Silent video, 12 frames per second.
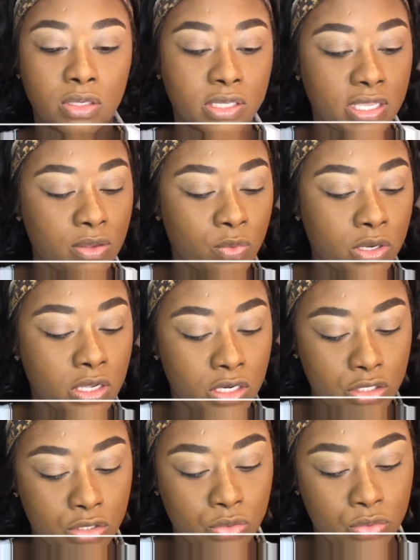Again, we're going
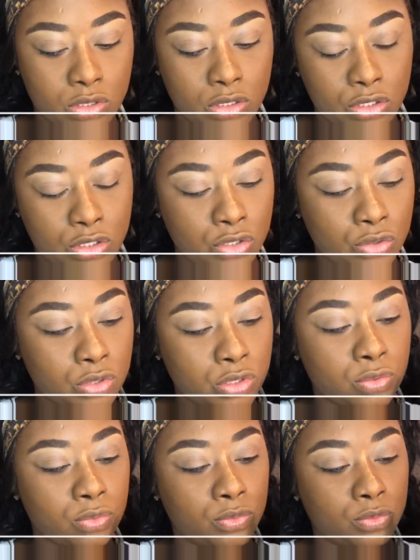to use Zulu
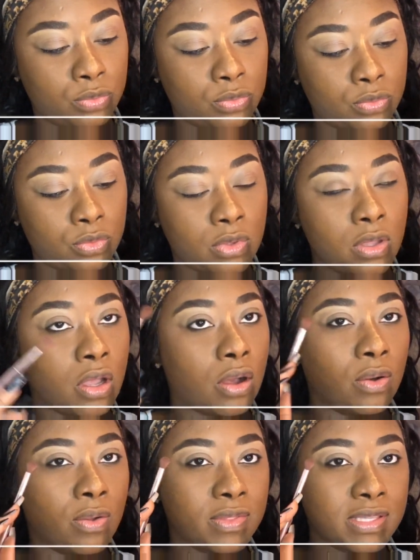
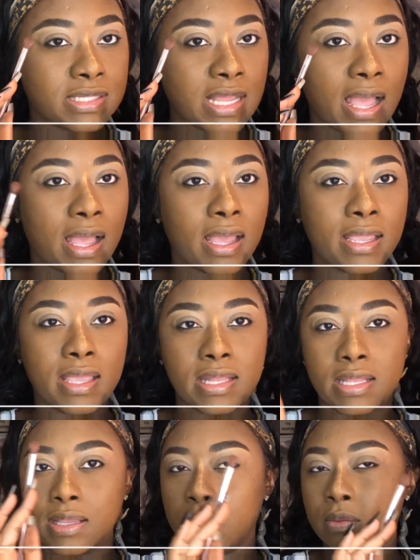on this eye, and
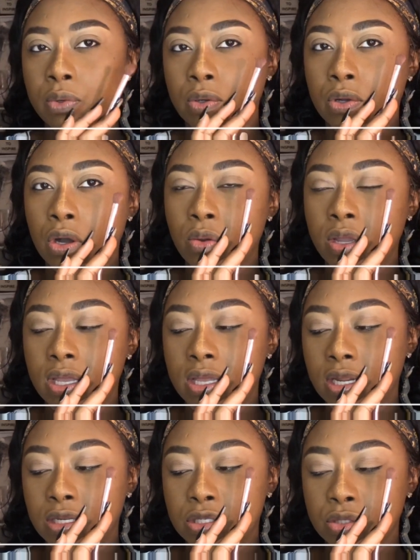then we'll go in
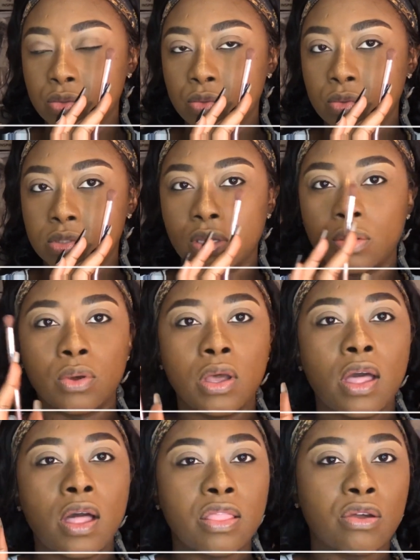and do, so
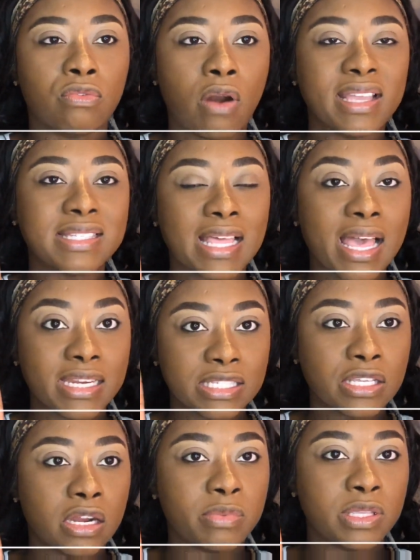the right side is
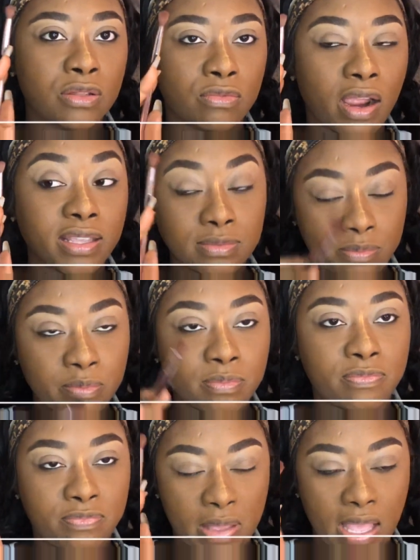going to be the right
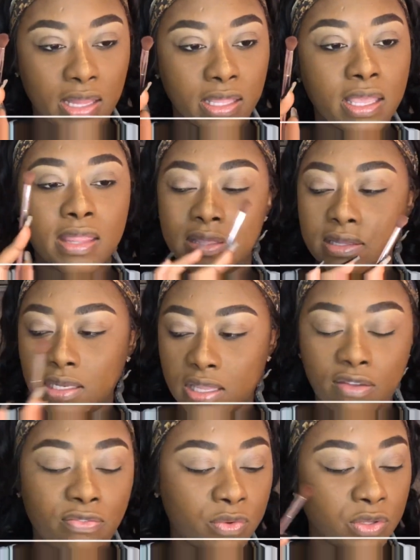palette, and then the
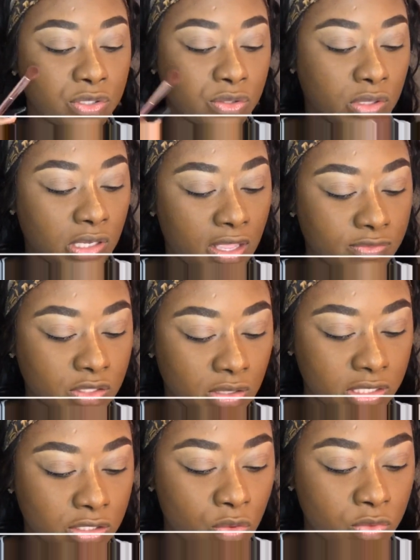left will do the left. So
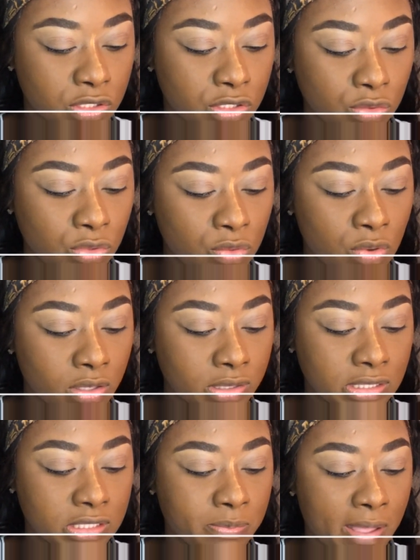let's go with Zulu on
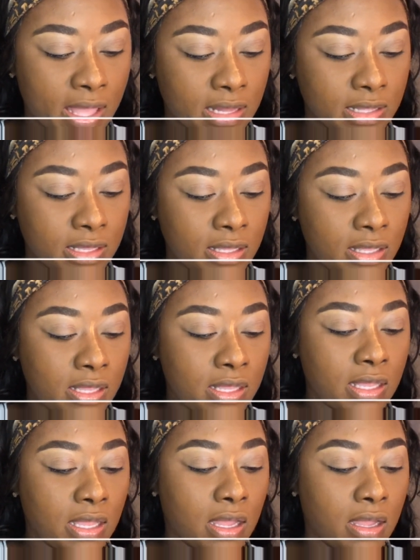this palette
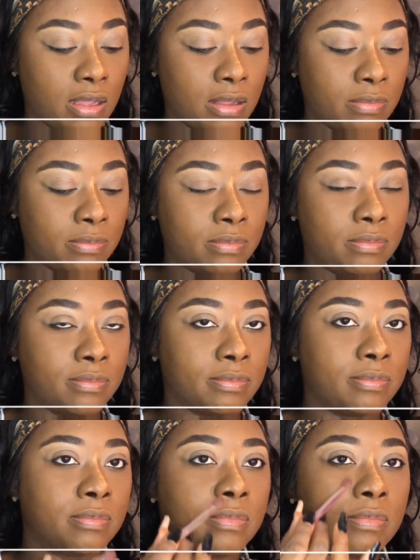and
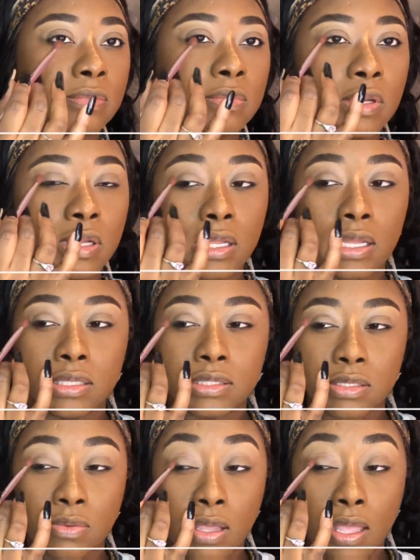
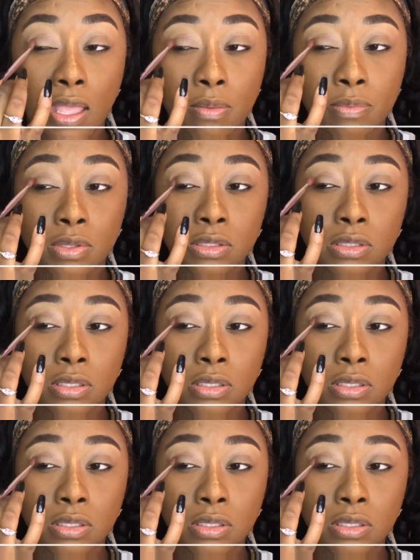see what happens.